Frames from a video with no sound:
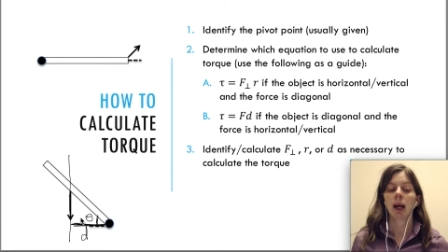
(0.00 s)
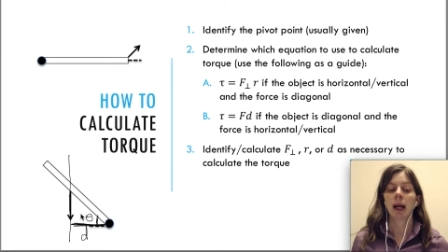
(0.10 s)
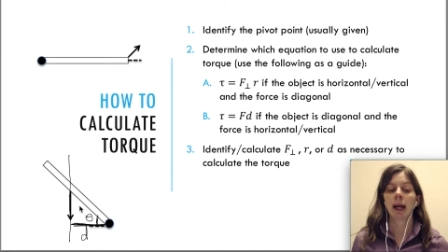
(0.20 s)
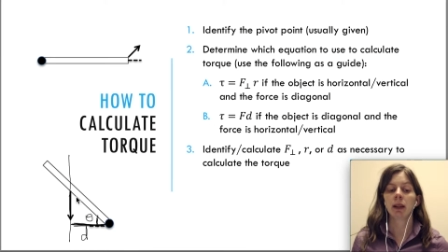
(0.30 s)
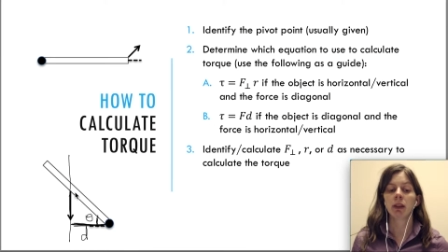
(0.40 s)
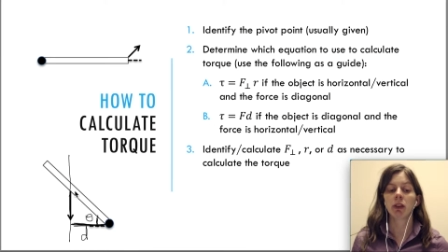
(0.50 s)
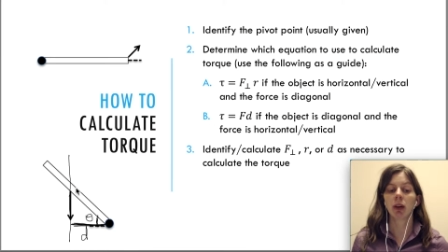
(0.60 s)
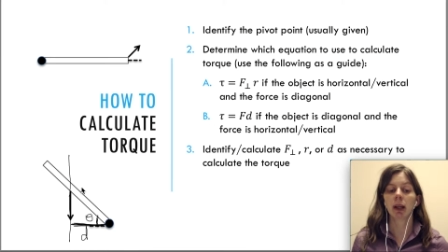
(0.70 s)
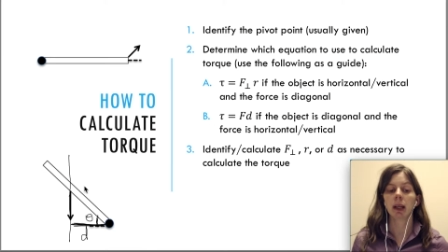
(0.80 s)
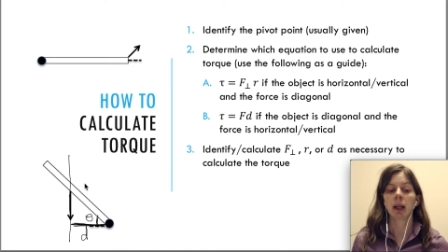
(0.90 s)
And
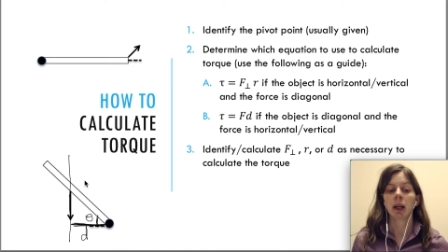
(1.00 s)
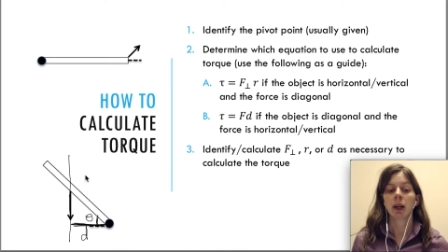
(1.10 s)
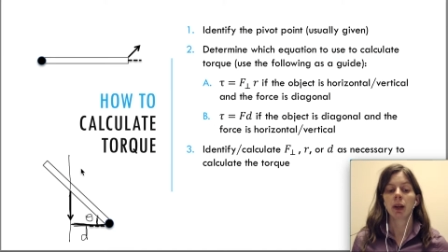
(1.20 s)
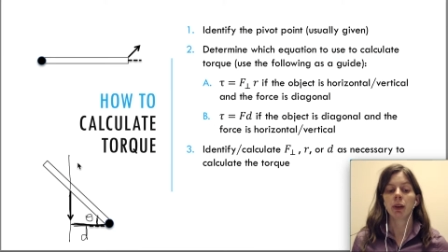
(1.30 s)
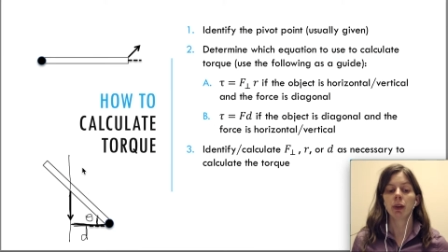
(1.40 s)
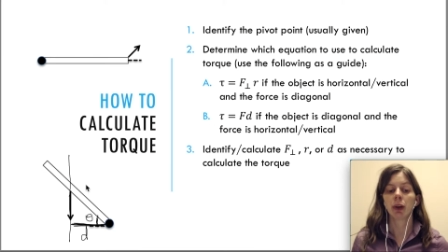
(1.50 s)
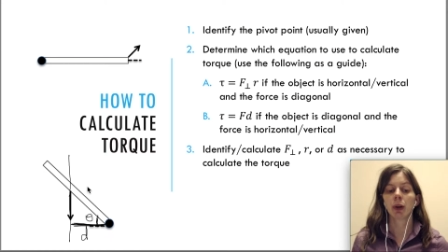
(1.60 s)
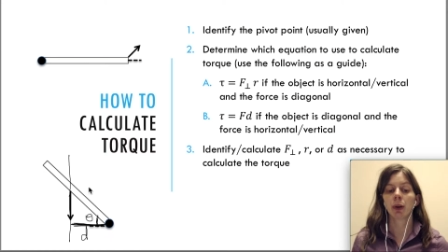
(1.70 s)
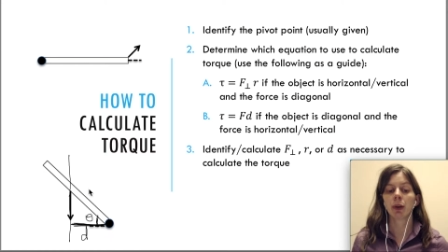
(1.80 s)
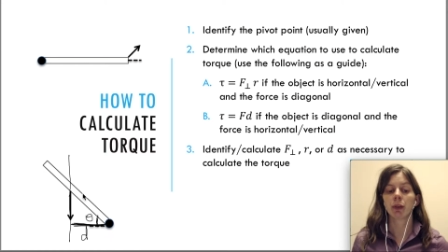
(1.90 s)
usually you're
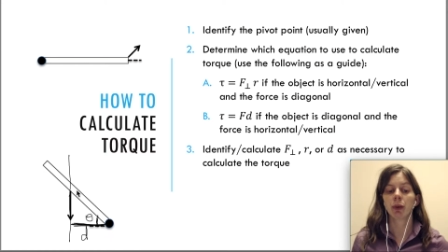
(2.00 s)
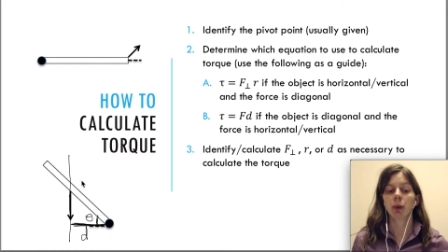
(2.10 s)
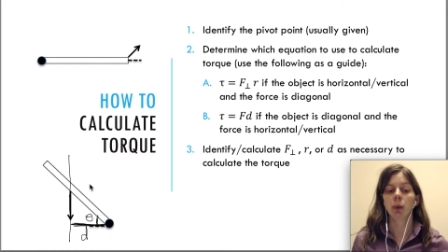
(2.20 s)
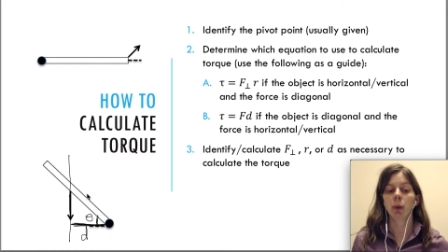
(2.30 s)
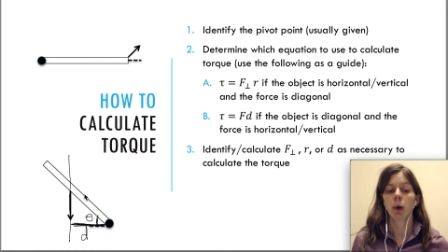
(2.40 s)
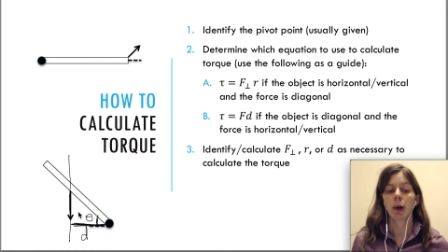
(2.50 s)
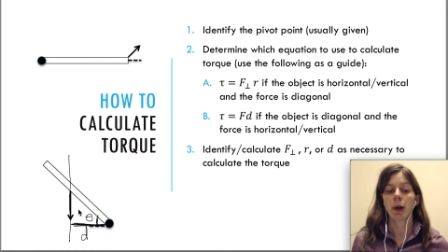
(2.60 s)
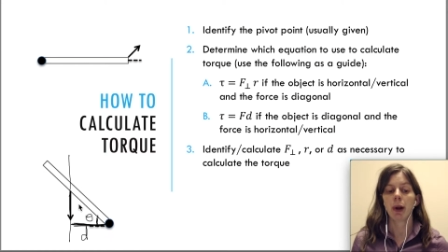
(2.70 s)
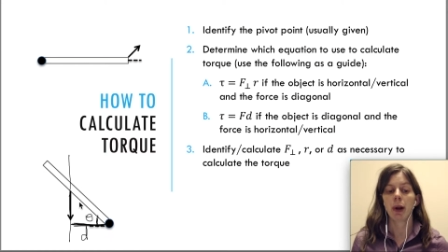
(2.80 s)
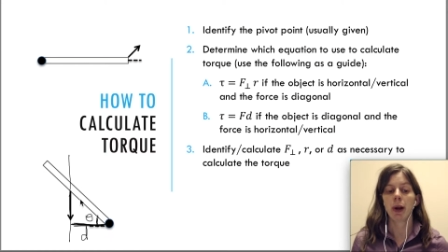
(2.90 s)
going to
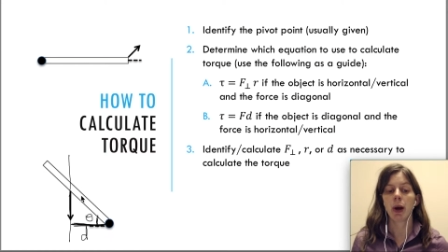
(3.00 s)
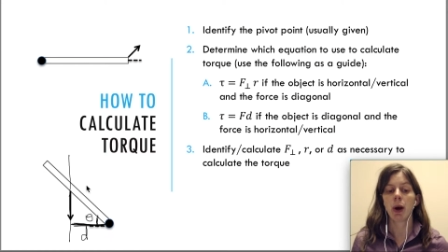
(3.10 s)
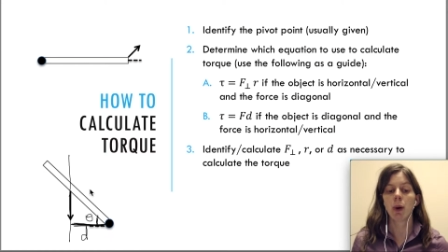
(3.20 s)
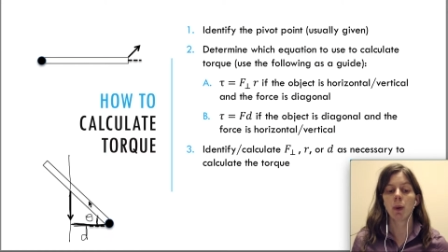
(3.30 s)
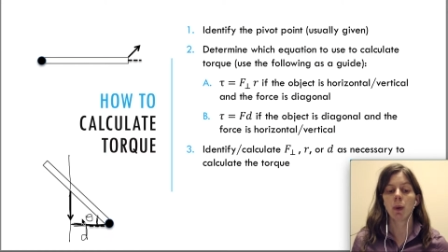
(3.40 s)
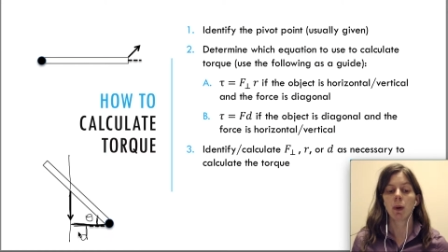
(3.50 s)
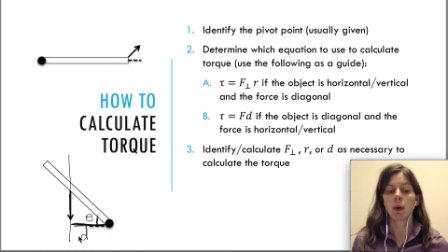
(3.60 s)
know